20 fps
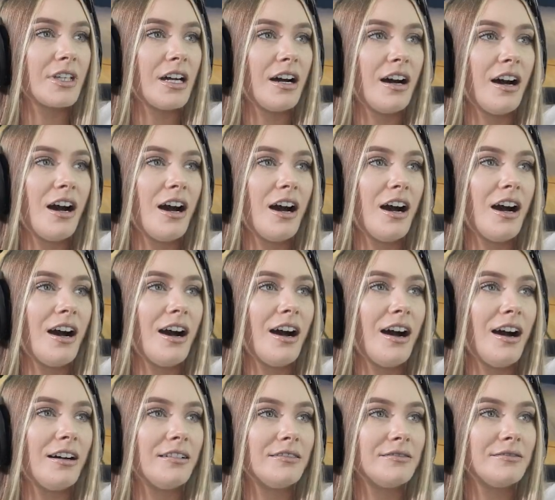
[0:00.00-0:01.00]

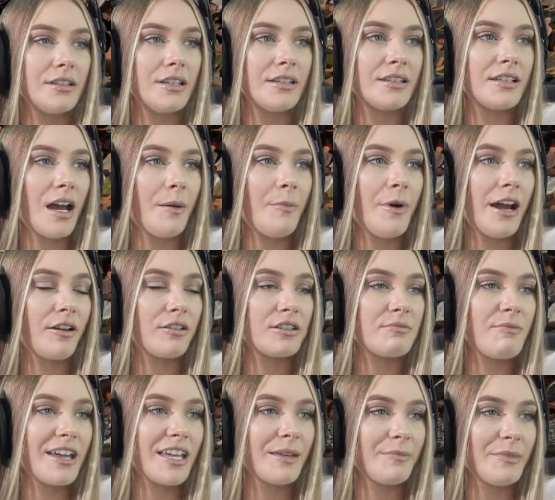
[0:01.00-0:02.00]
Ah, this camera angle's
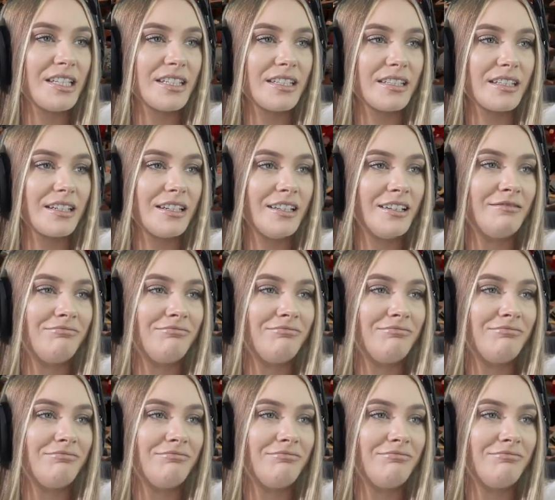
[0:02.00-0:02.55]
making me dizzy.